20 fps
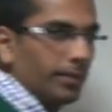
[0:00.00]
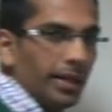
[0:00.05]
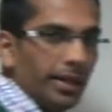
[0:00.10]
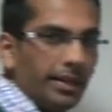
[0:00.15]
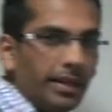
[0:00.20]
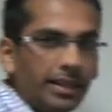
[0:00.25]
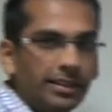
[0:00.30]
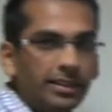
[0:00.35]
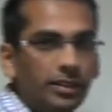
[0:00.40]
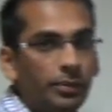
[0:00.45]

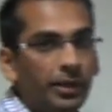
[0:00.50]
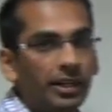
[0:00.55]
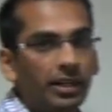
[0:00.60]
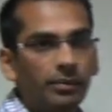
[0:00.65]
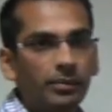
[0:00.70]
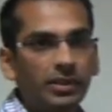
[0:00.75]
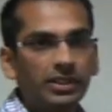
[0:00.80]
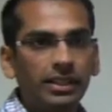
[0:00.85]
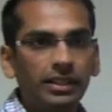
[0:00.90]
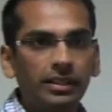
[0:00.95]
It hasn't
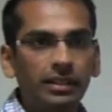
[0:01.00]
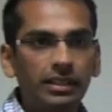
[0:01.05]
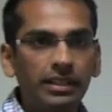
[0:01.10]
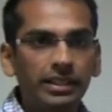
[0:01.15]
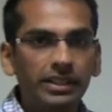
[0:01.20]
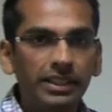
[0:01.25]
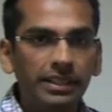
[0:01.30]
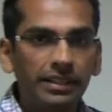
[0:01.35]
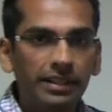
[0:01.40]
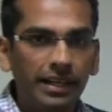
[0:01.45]
become a single
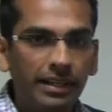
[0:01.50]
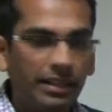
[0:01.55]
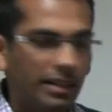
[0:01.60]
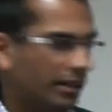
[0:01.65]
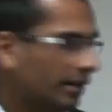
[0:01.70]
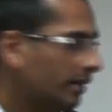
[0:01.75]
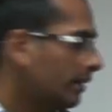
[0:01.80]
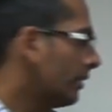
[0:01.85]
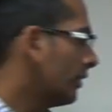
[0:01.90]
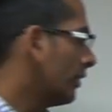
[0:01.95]
digit yet.
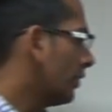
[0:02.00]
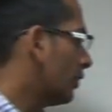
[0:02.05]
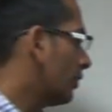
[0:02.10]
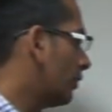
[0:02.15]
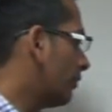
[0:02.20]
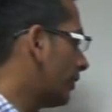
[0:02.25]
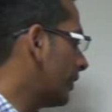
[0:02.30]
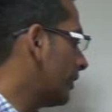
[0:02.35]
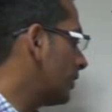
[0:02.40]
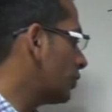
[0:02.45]

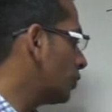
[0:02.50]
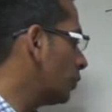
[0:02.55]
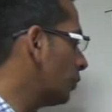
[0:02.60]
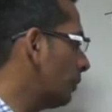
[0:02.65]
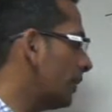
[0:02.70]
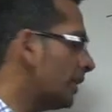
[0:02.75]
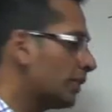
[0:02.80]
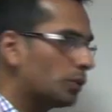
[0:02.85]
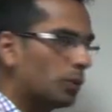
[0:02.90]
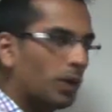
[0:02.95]
What is
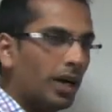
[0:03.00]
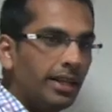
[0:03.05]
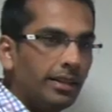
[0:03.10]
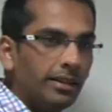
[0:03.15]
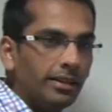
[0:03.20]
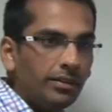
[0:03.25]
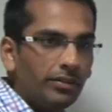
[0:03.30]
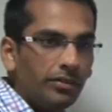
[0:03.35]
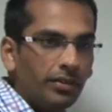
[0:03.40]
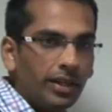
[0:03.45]
2 plus
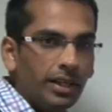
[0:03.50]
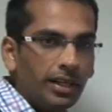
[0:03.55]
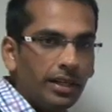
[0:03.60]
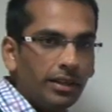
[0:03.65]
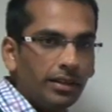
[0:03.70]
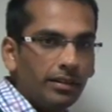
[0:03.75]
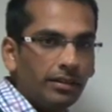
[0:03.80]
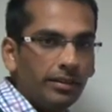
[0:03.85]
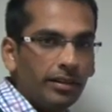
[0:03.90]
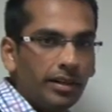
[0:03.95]
1?
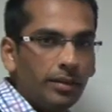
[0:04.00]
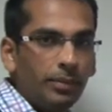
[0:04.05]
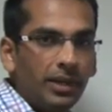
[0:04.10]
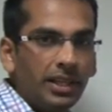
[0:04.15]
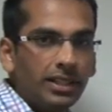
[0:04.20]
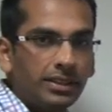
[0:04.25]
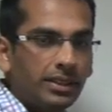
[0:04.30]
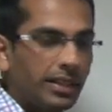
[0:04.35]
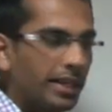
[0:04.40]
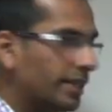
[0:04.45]
3. 3
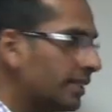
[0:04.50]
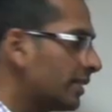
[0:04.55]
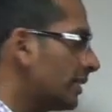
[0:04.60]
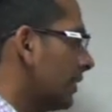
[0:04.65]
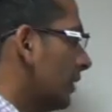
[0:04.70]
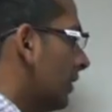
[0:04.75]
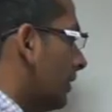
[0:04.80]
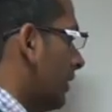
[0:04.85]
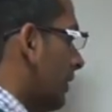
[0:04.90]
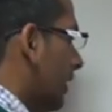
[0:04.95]
plus 6?
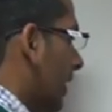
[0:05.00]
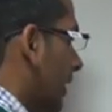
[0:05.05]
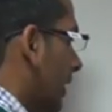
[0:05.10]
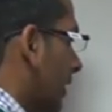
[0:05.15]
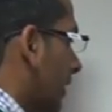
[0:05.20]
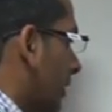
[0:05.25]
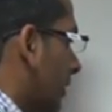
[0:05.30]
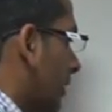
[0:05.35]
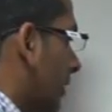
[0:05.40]
9.